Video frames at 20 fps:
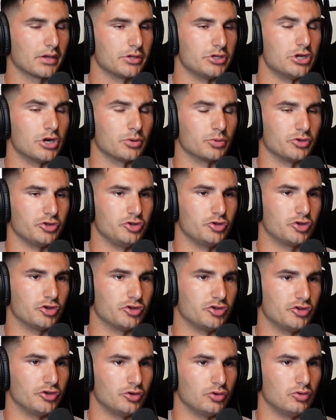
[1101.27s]
You
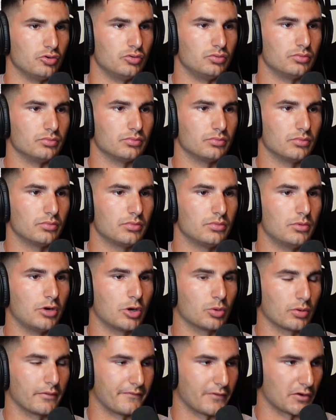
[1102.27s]
could do
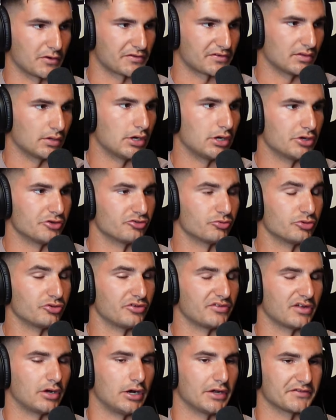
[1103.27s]
a reverse lunge, which
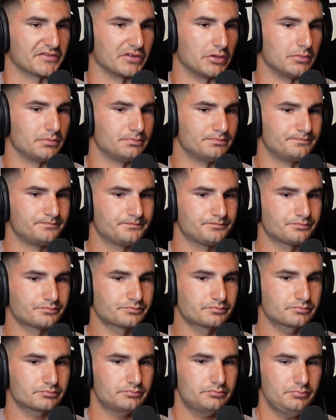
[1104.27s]
is awesome.
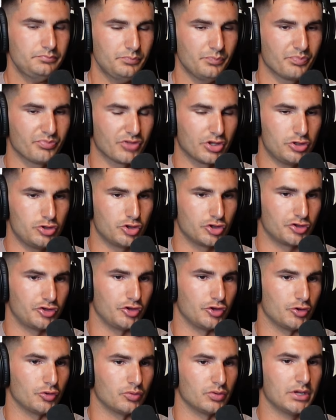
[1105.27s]
You could
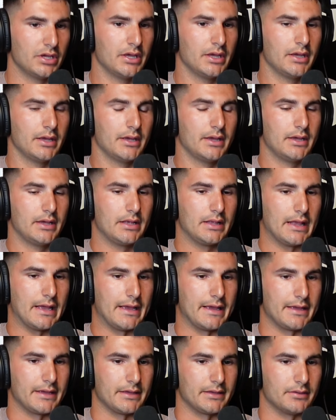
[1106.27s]
do
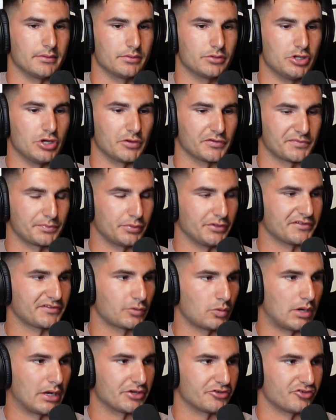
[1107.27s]
a, split
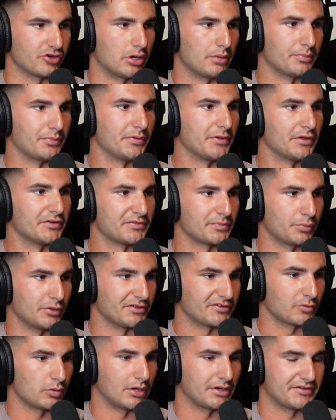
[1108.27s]
squat jump, a
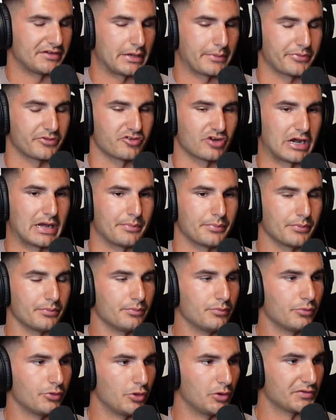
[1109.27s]
split squat depth drop.
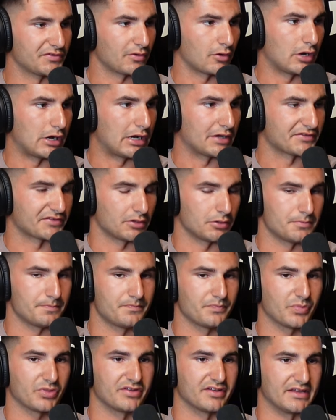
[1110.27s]
Those are awesome
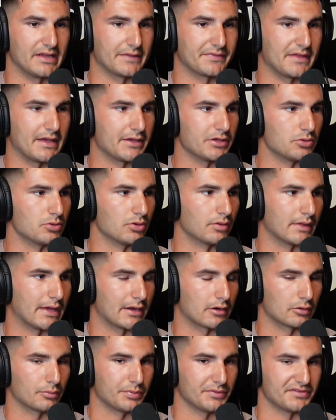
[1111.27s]
to get that
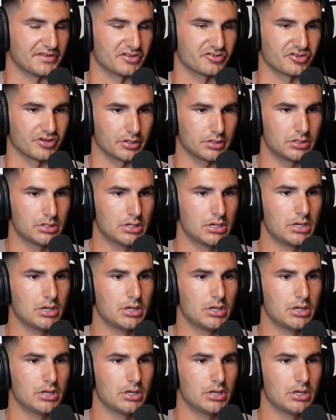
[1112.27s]
unilateral position.